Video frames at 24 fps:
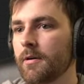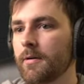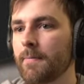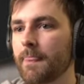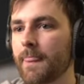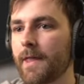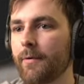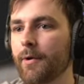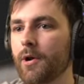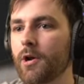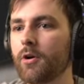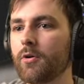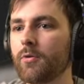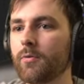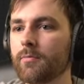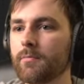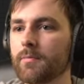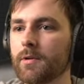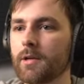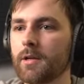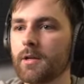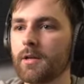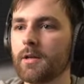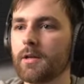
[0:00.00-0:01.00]
There we go.
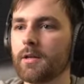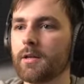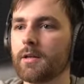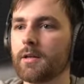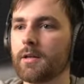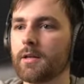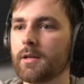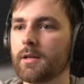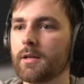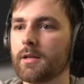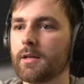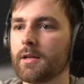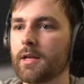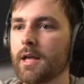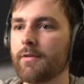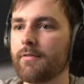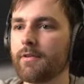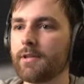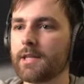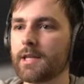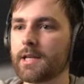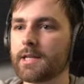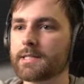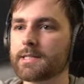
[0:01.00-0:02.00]

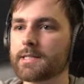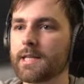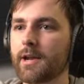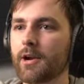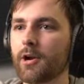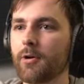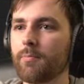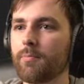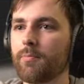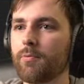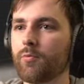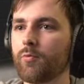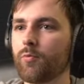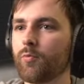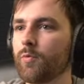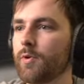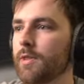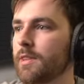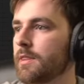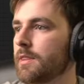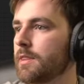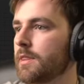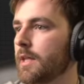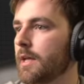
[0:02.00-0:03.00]
Everything is set up
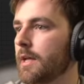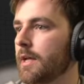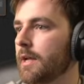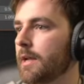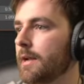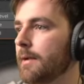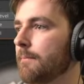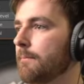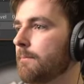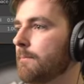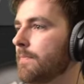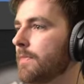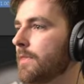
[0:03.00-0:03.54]
with the